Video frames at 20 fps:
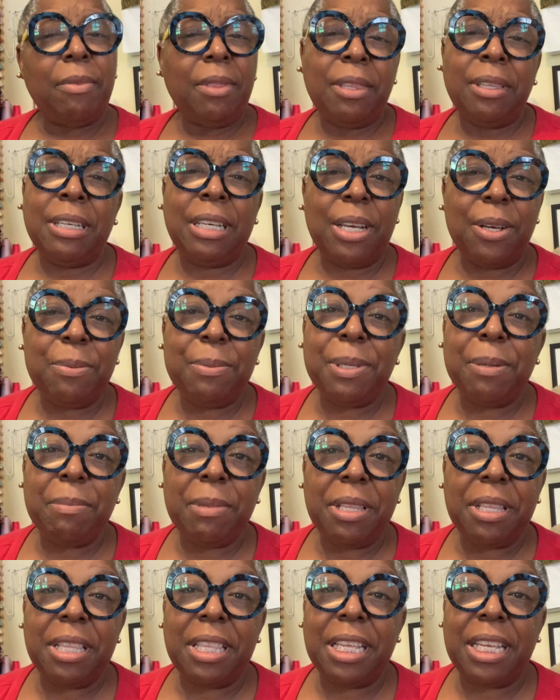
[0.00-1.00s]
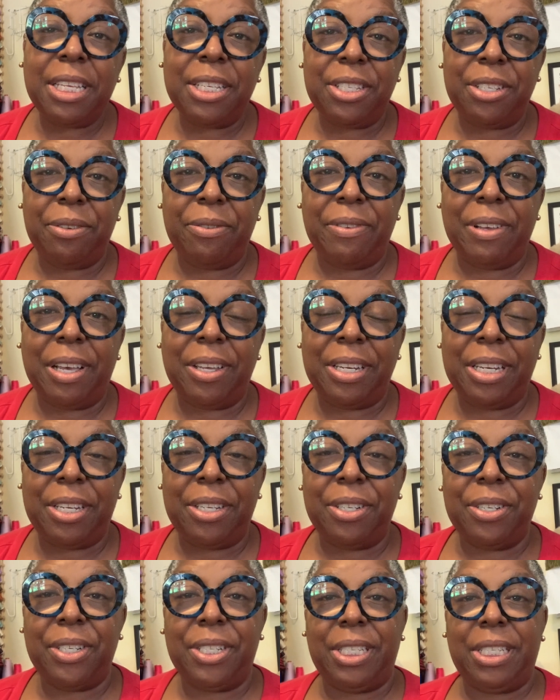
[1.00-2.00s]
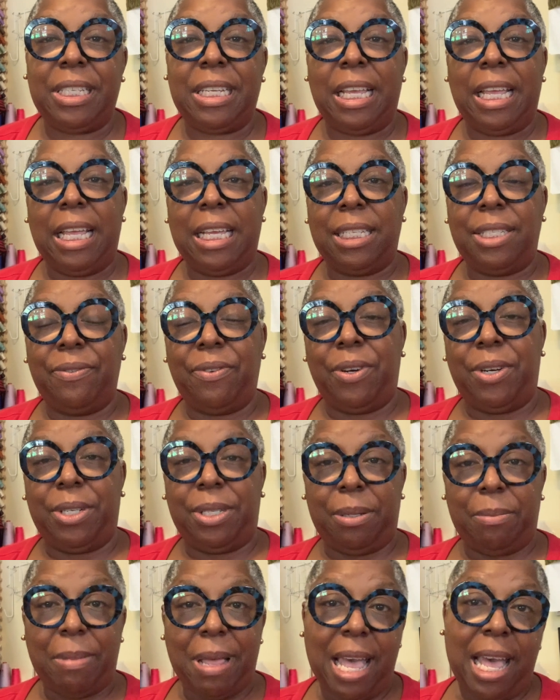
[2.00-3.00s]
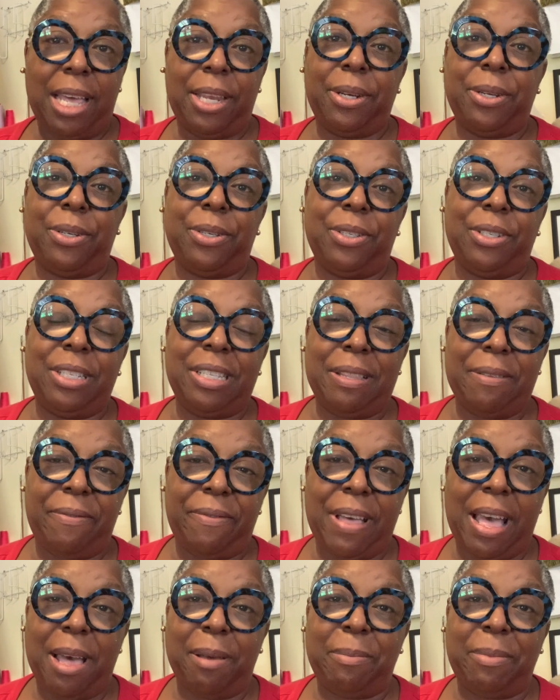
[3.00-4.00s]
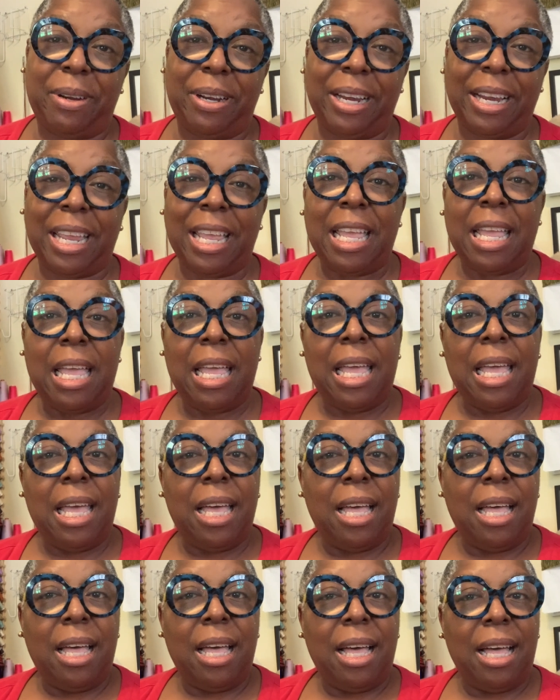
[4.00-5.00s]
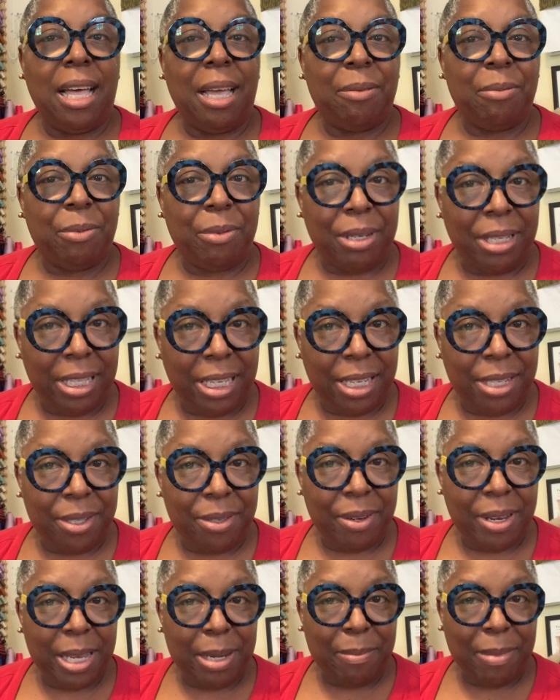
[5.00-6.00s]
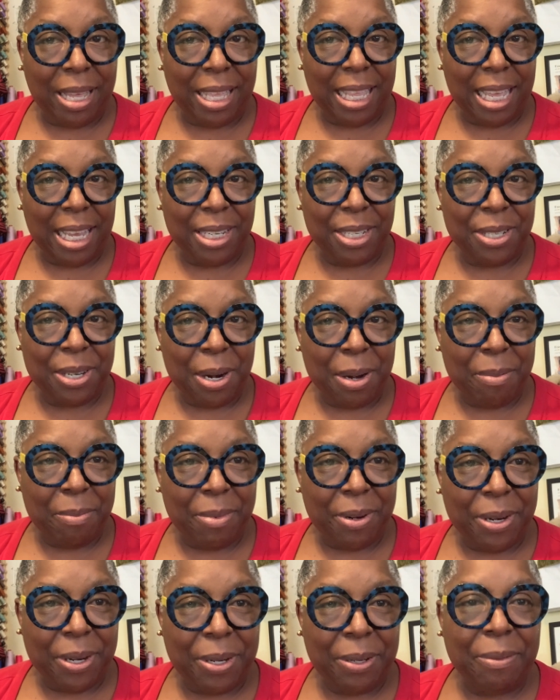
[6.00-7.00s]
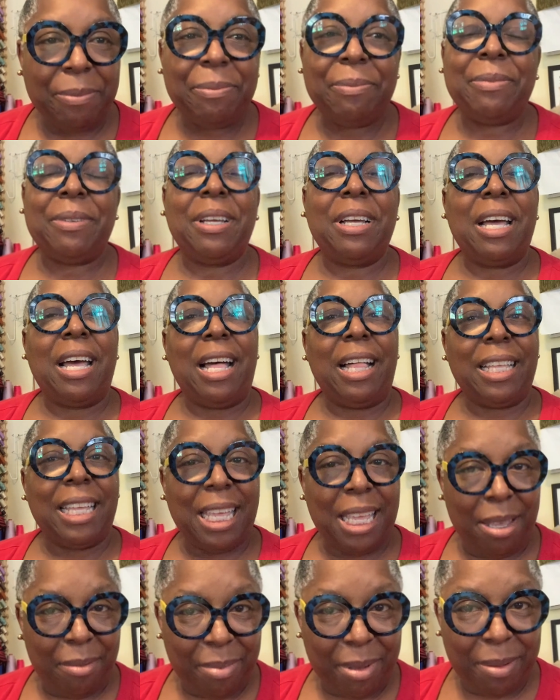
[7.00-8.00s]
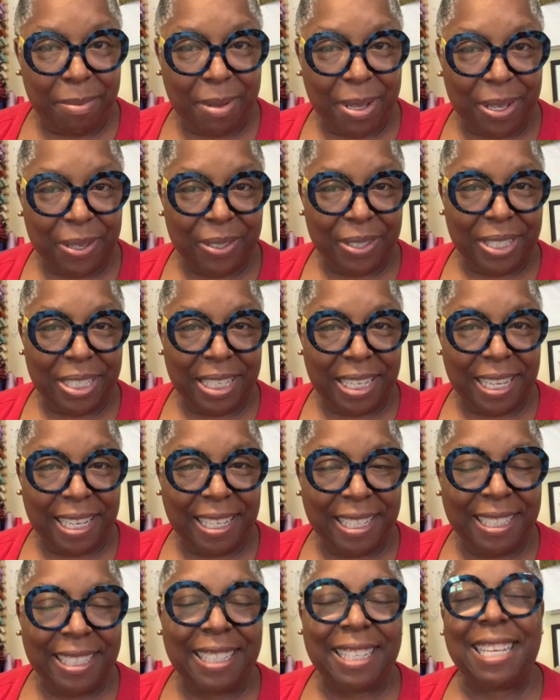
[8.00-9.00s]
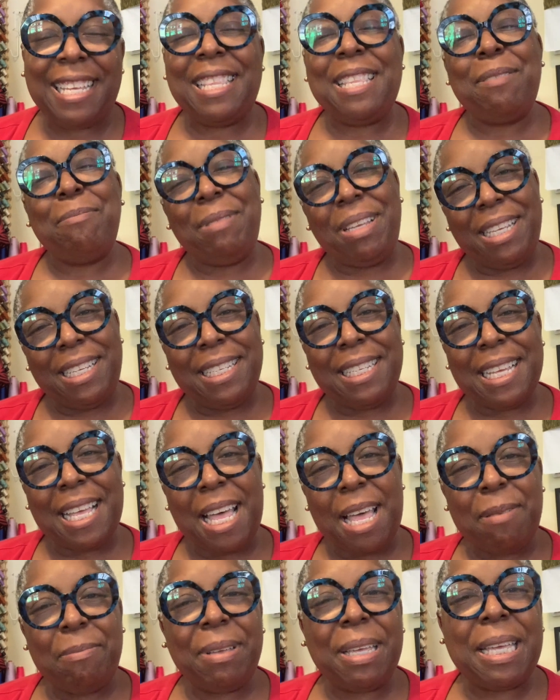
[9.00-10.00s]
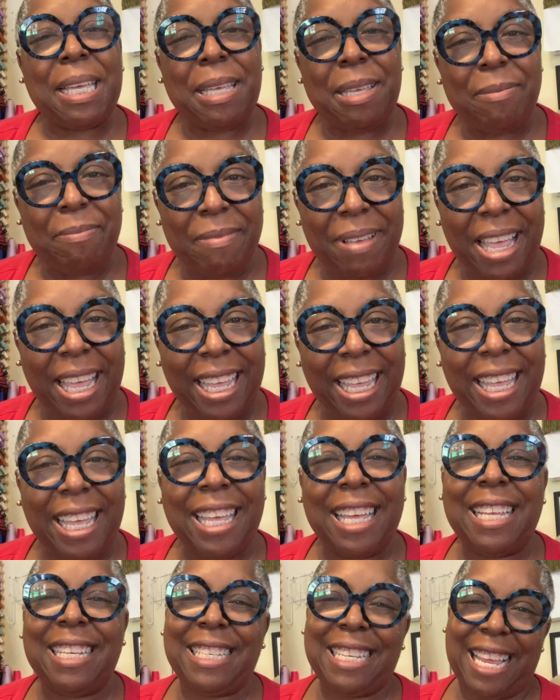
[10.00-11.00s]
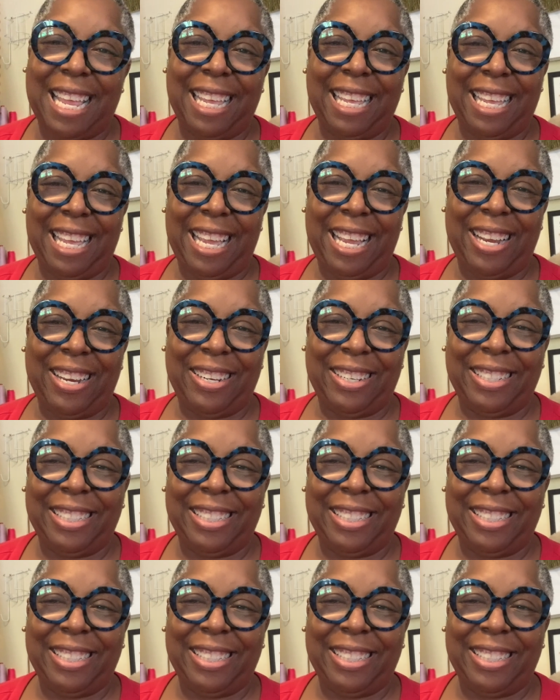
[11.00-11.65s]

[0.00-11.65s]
I hope some of the things you found interesting as far as the patterns, the fabric. I'm really intrigued by that sharpener. I'll keep you posted. In the meantime, keep making and take care.